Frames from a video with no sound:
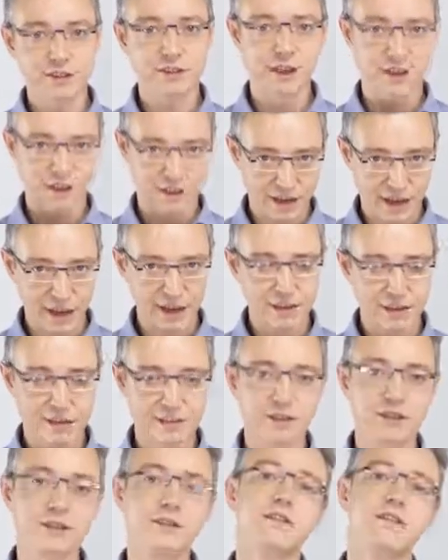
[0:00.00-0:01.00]
exactly
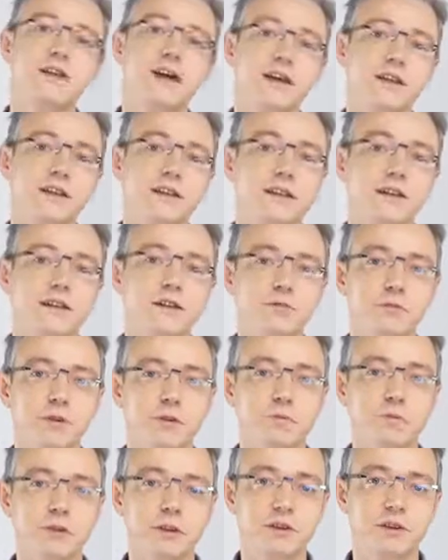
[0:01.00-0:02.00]
this red allele
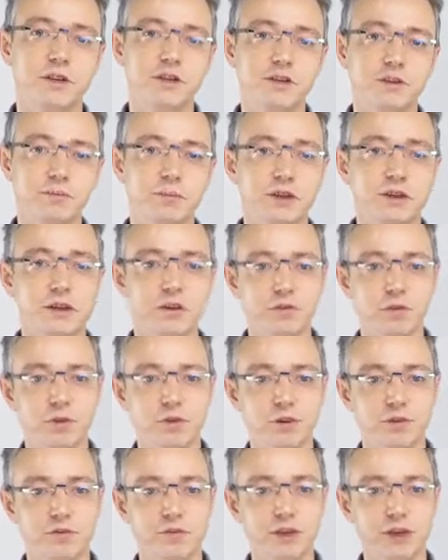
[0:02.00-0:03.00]
will be transmitted to
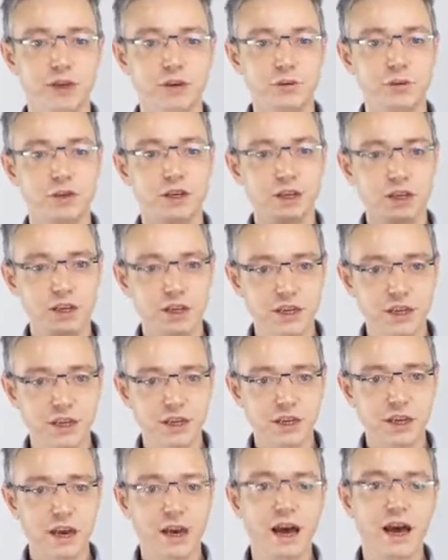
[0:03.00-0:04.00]
individual
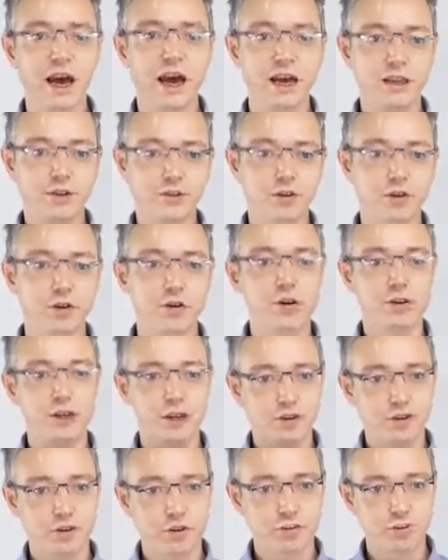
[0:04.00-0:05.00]
E, and so on
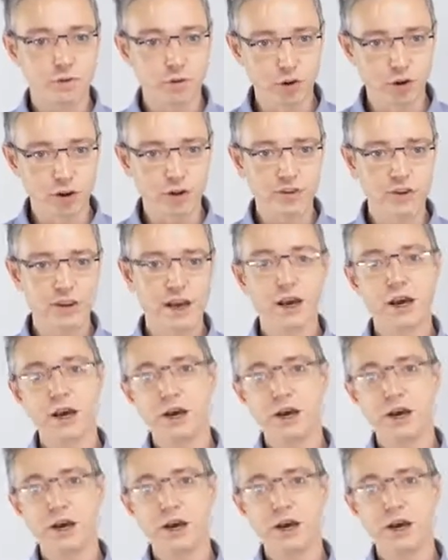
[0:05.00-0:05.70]
and so forth.